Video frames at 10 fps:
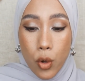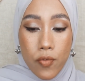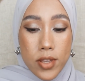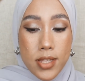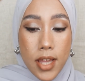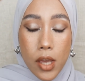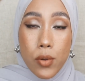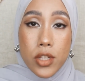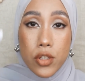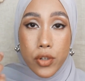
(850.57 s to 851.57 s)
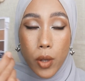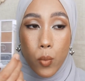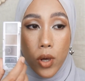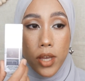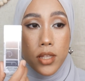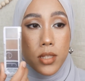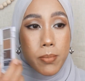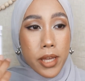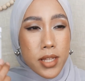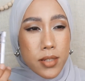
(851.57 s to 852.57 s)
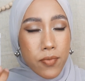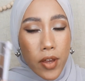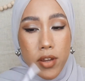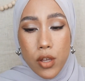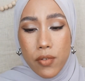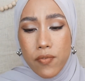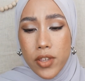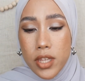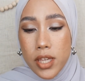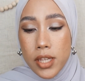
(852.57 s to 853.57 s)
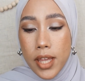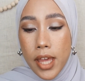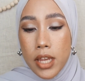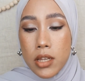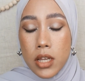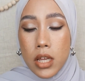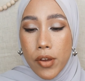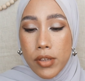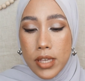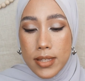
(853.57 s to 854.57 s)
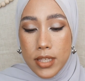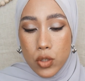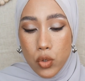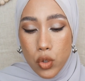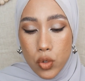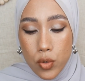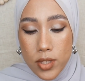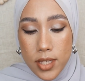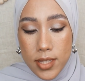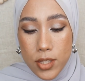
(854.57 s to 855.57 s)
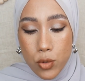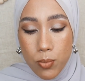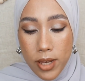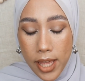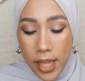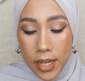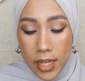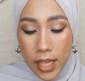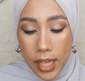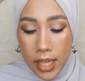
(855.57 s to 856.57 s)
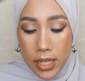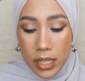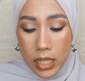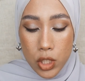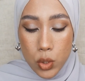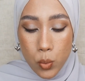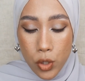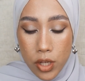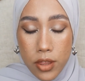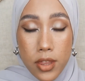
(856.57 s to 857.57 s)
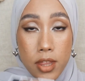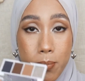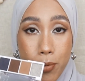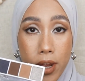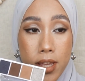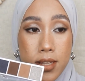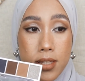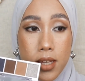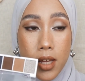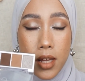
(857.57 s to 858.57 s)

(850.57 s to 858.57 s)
Obviously, I only tried once, but it's very convenient and very easy to use, easy to blend, and it's worth the price.